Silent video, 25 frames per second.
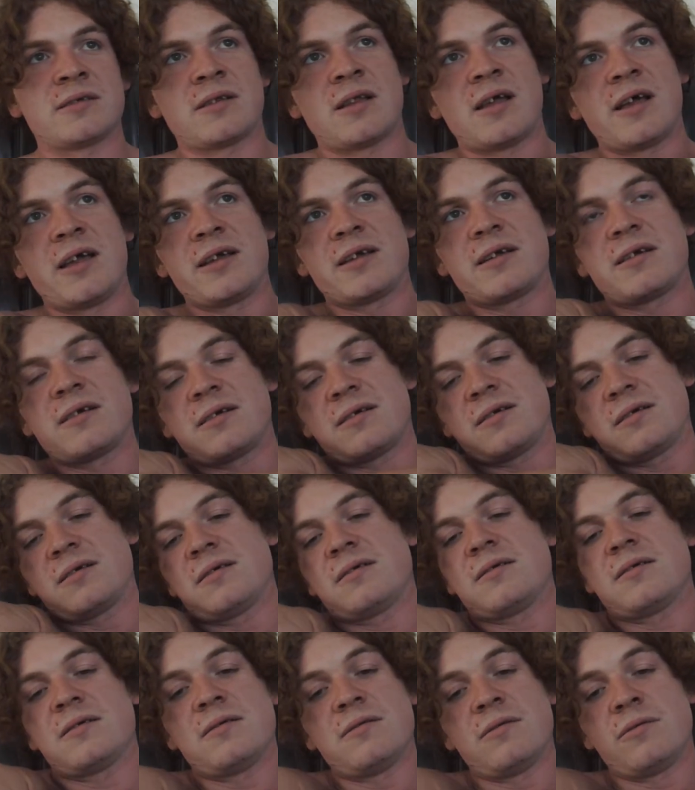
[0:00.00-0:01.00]
Like
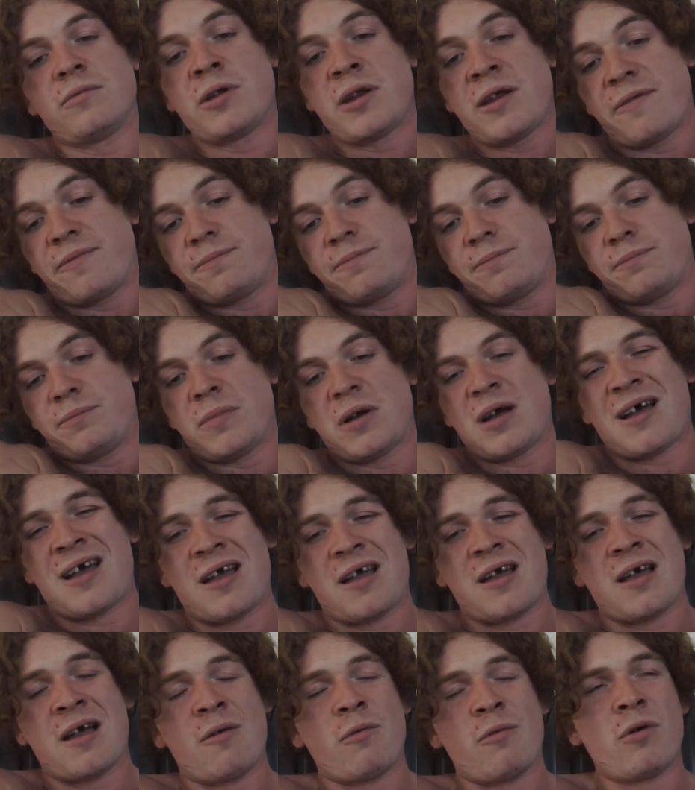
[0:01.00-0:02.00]
when
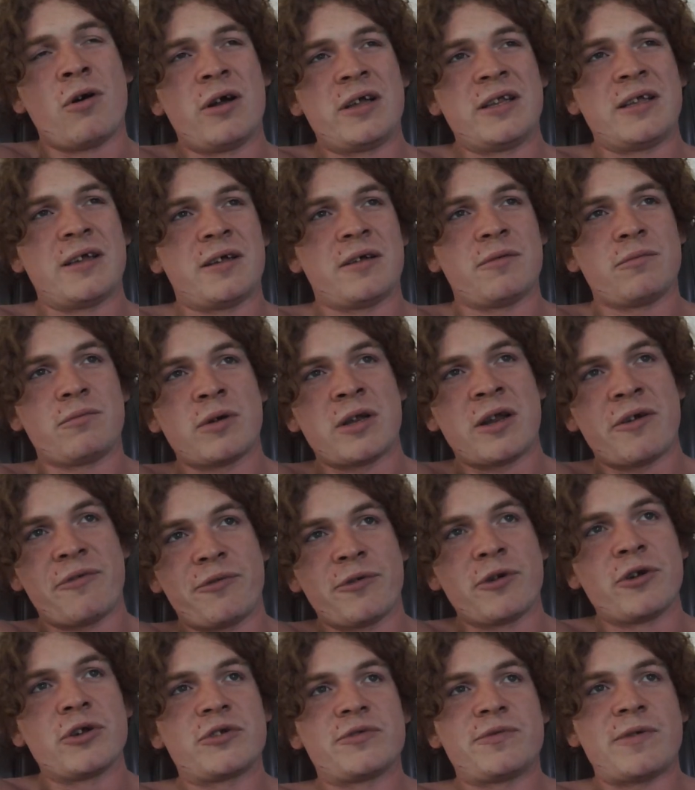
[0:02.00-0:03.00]
when I
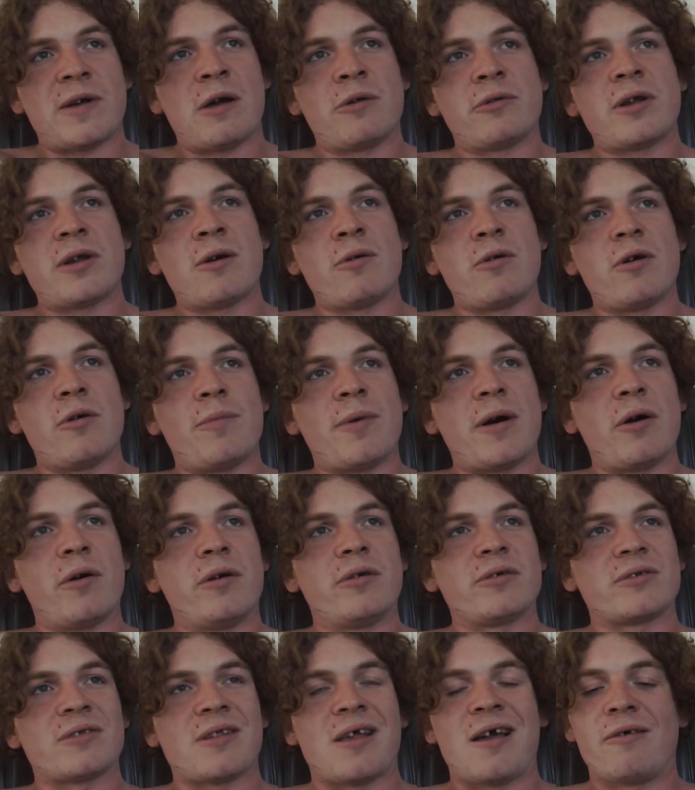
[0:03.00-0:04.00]
first found out about it, it
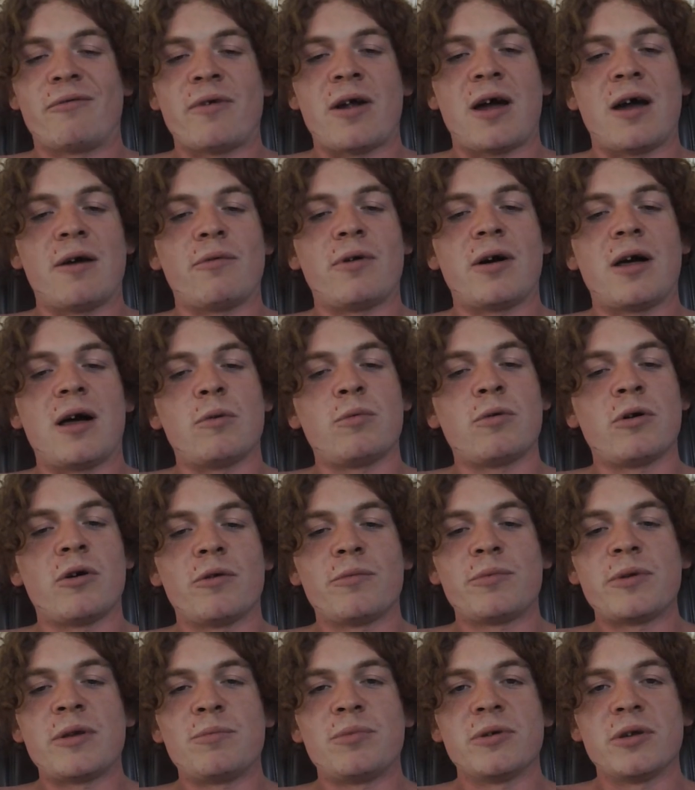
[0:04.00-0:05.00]
was like, right, well, I want
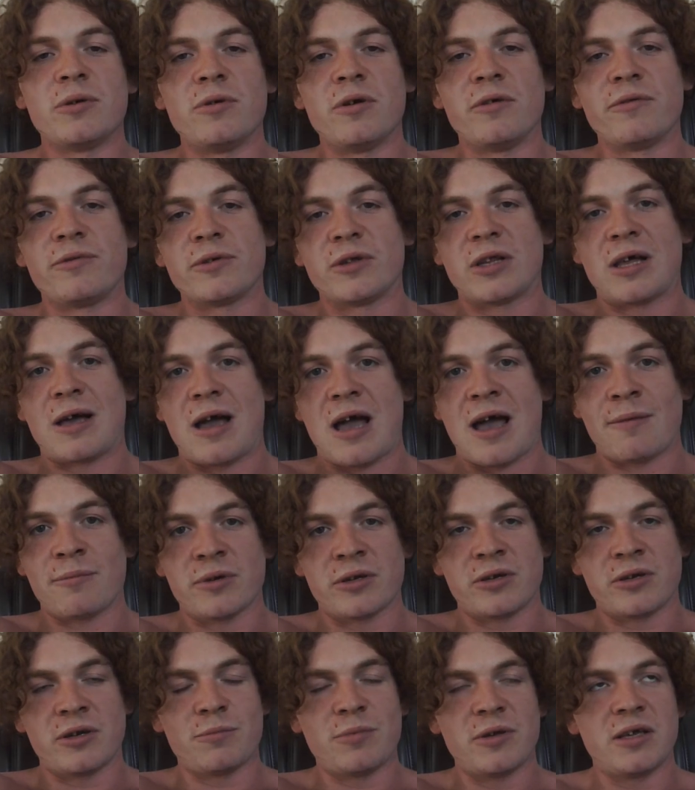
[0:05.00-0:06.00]
to be beautiful. I'm
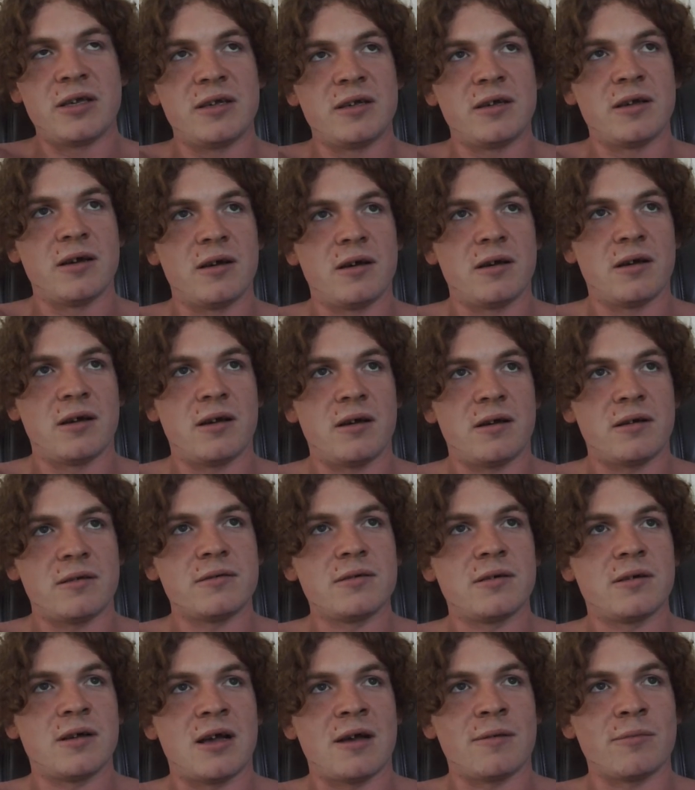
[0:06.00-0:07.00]
gonna
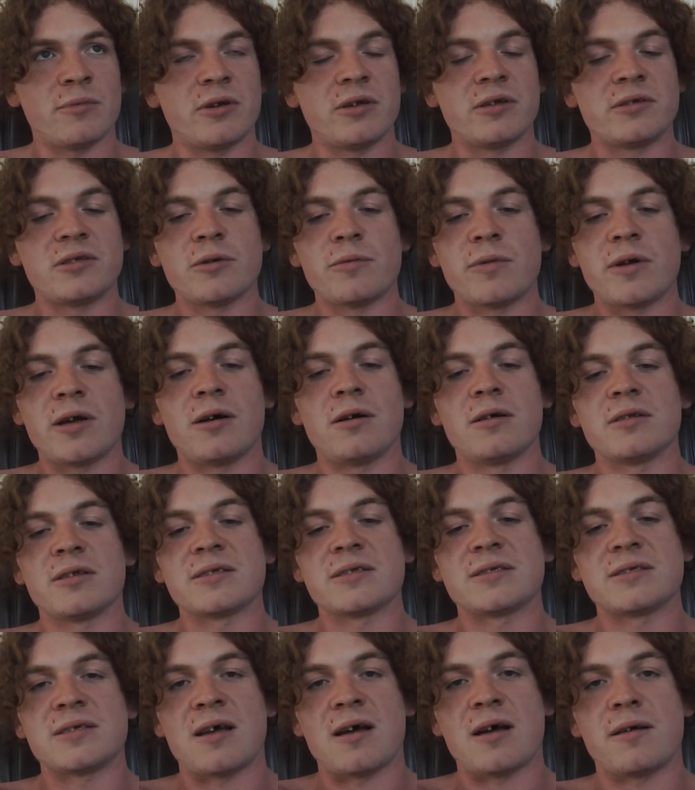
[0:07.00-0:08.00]
do it all the
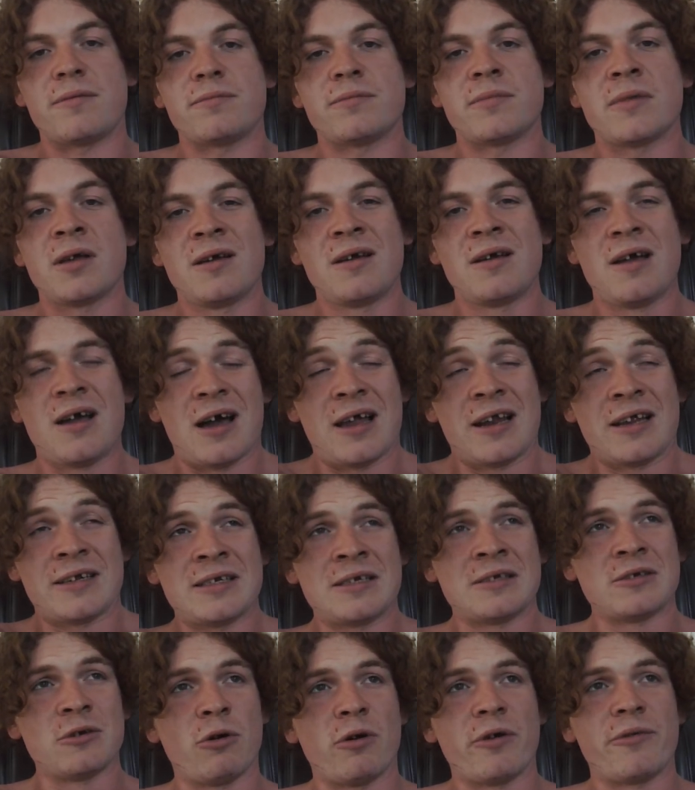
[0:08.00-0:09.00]
time. And I
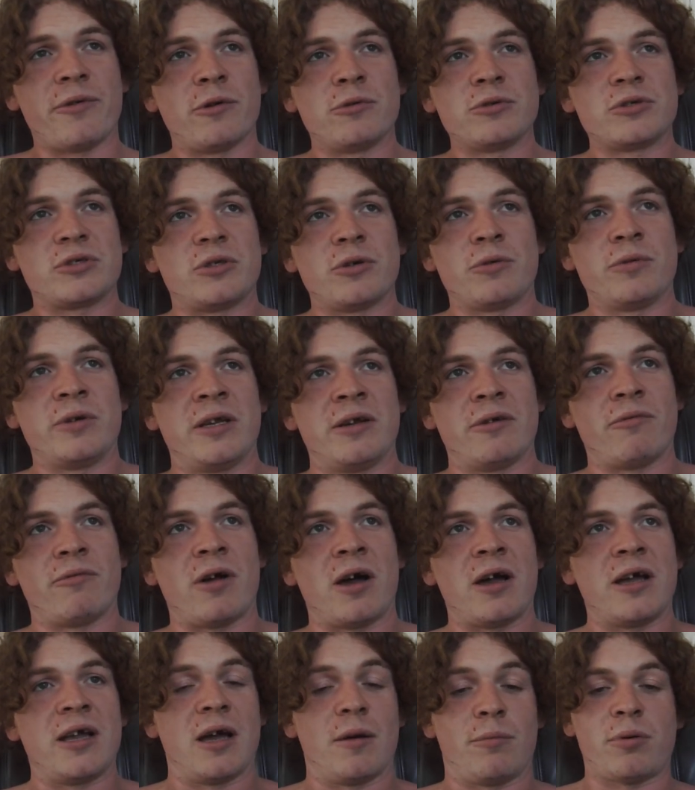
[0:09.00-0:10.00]
didn't know if I was doing it
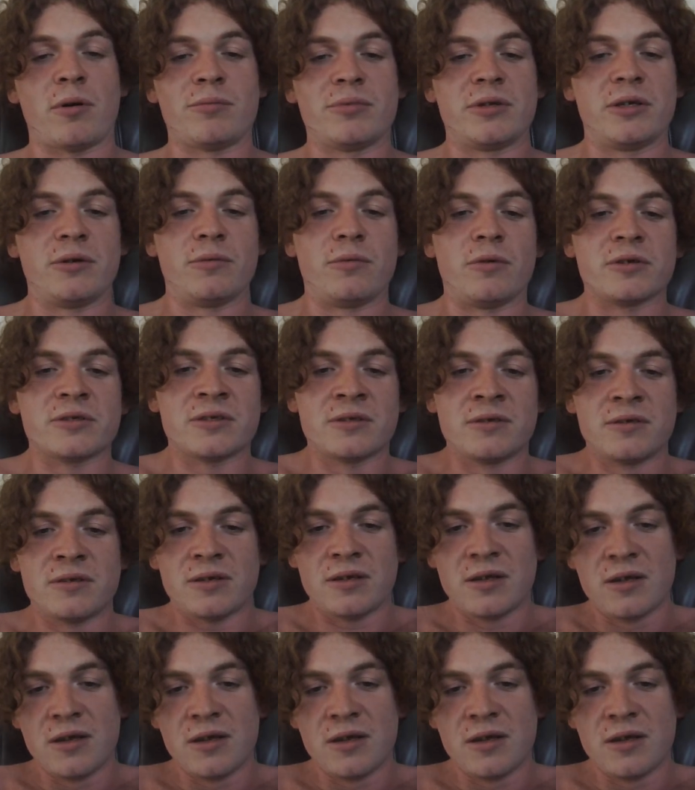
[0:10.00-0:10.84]
right. I probably wasn't.